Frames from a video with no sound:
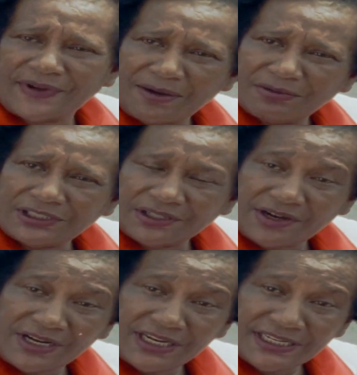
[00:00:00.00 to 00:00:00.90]
I would
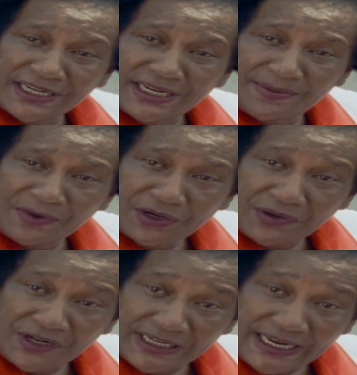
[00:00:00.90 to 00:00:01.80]
join the team to go
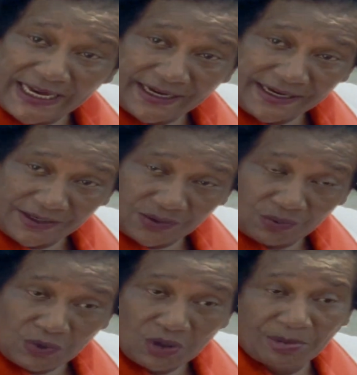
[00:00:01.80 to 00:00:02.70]
to Connecticut,
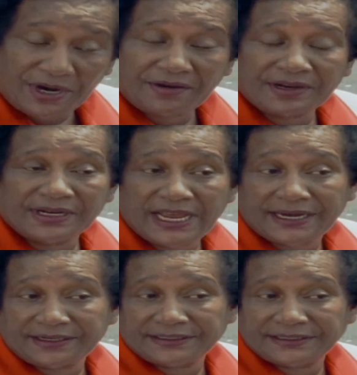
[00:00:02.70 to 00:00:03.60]
Waterbury,
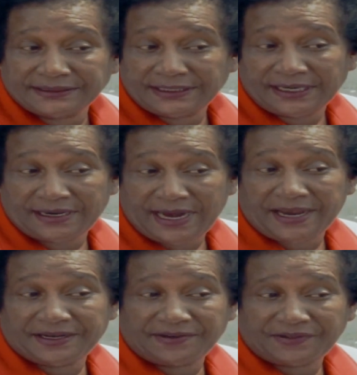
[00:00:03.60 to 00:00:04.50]
Connecticut in
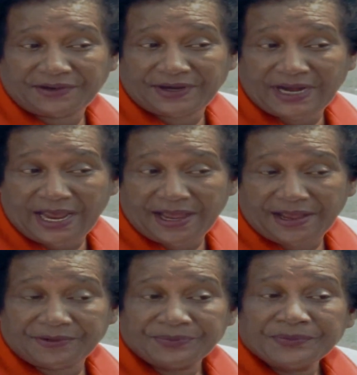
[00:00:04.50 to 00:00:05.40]

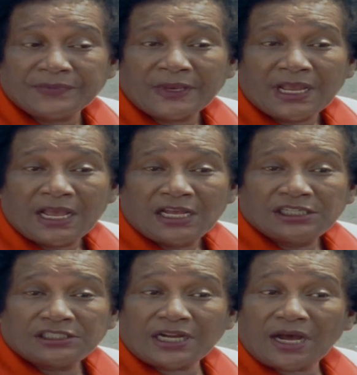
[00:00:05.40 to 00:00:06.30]
1939.
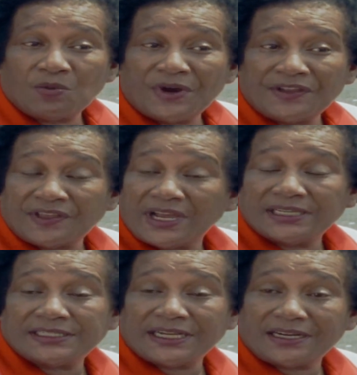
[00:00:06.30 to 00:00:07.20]
So I went there
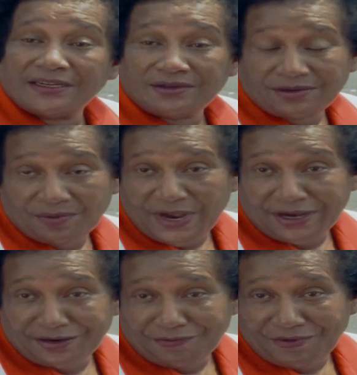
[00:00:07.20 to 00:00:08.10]
and set a new
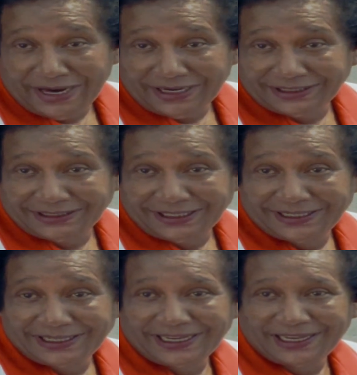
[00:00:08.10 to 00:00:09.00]
American record
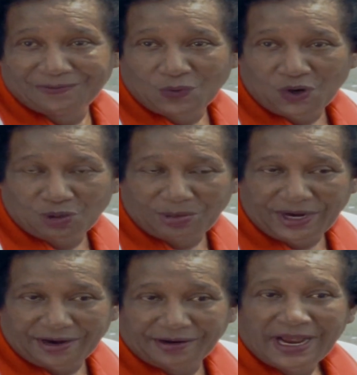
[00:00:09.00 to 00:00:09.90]
in
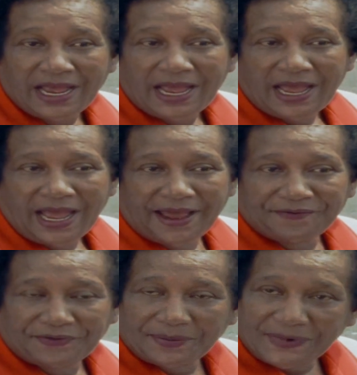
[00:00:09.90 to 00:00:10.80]
Waterbury.
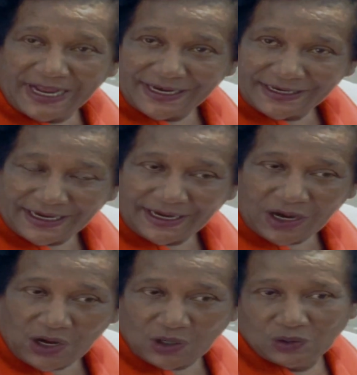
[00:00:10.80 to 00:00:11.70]
And from that day
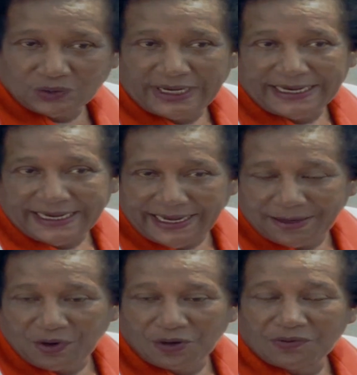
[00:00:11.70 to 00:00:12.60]
on, they
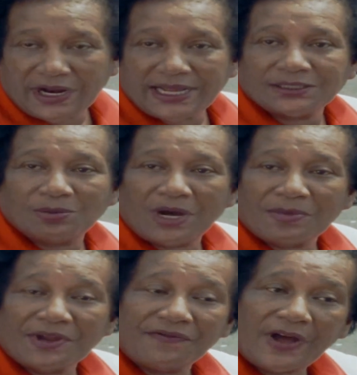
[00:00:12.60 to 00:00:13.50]
came over and asked
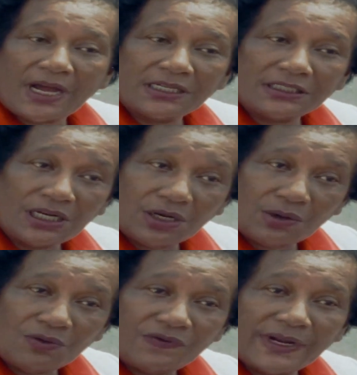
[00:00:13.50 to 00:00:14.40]
Mama if I could
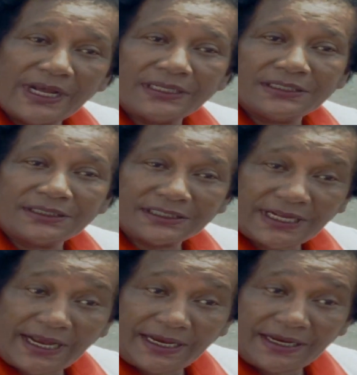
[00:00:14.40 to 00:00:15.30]
go over there to
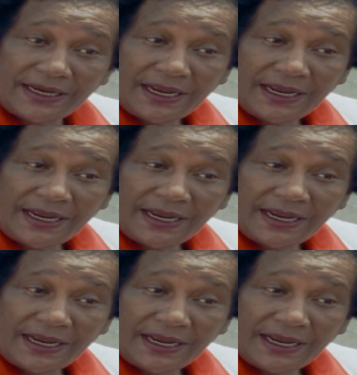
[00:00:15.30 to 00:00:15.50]
stay